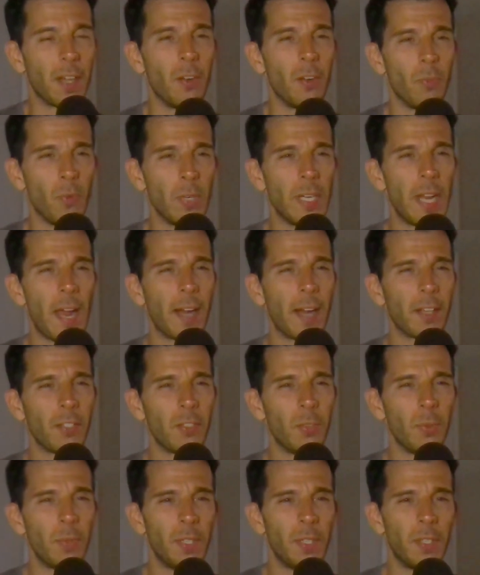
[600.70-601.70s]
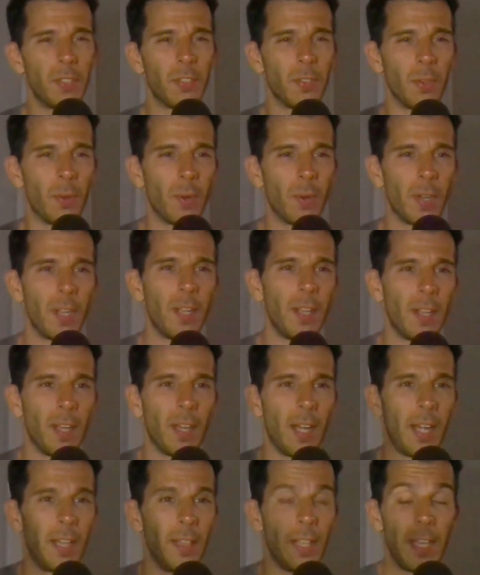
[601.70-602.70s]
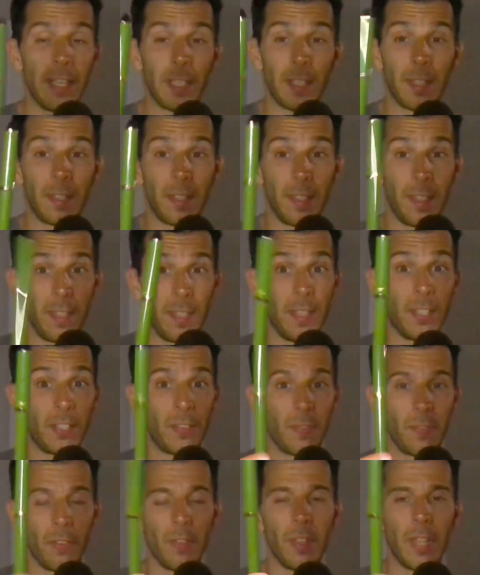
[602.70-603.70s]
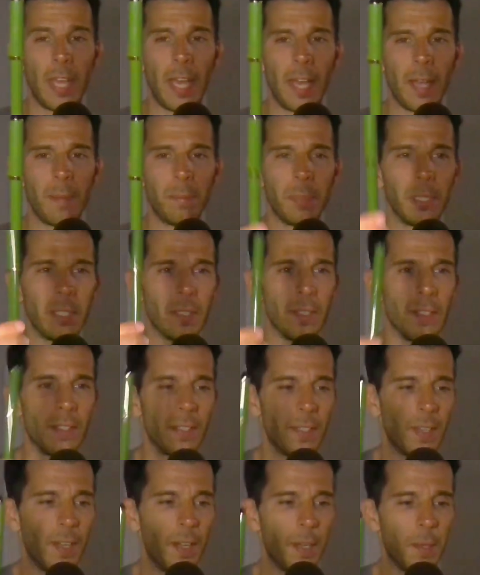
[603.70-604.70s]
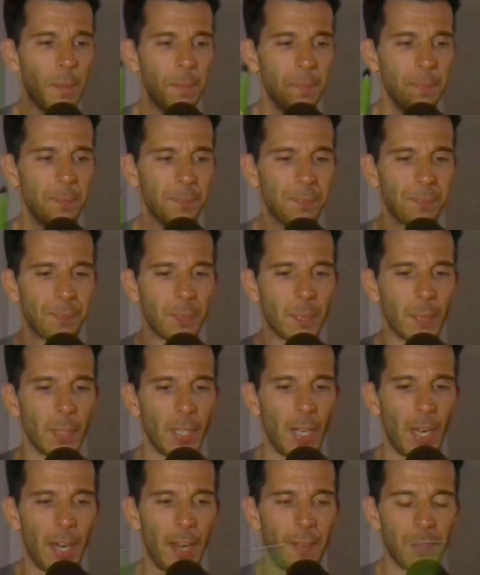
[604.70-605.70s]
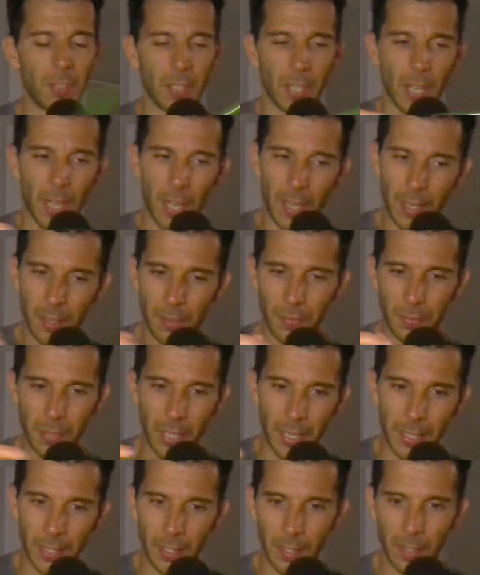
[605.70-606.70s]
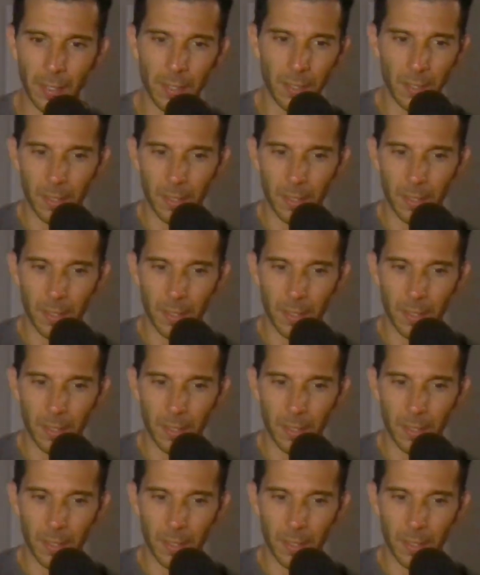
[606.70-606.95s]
of react to it. So I like this for that, because I have to kind of like